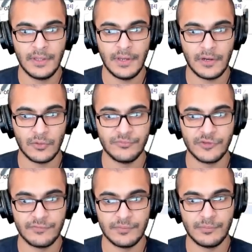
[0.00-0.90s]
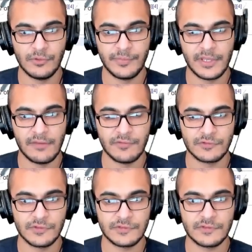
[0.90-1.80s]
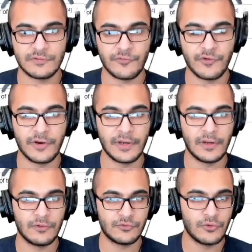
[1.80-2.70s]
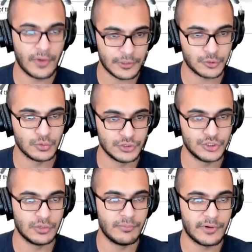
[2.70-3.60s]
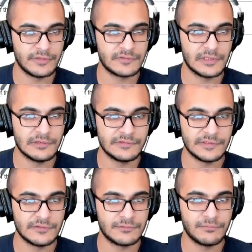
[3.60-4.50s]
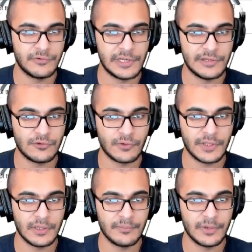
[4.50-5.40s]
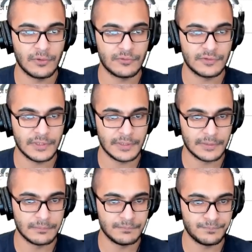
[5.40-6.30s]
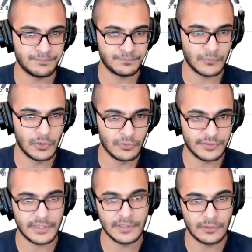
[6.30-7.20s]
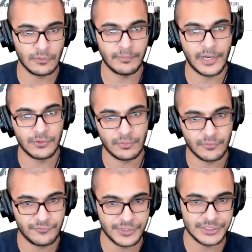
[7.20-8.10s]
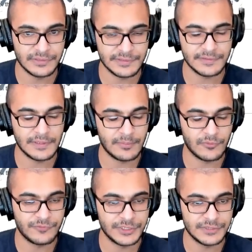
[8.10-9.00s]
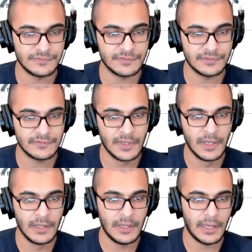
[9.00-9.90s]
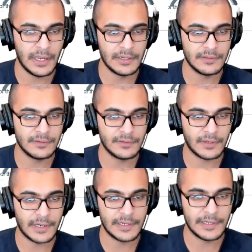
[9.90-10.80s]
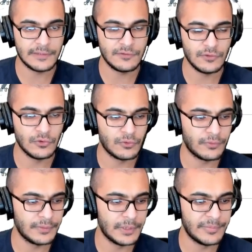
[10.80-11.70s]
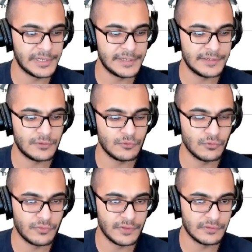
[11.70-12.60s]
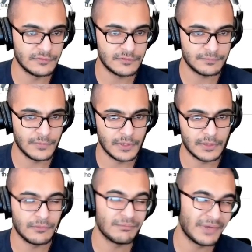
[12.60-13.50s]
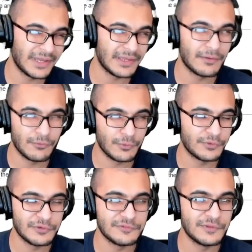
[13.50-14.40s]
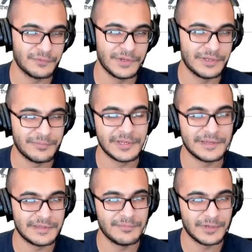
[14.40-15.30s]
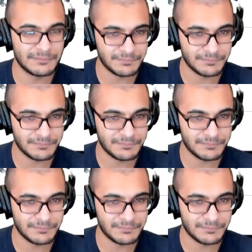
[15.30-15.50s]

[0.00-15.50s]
an observable behavior. So this is referring now to your actual job, right? Skills is really talking about, technical or manual proficiencies, and highlight your ability to do things. I don't want to use the word ability, but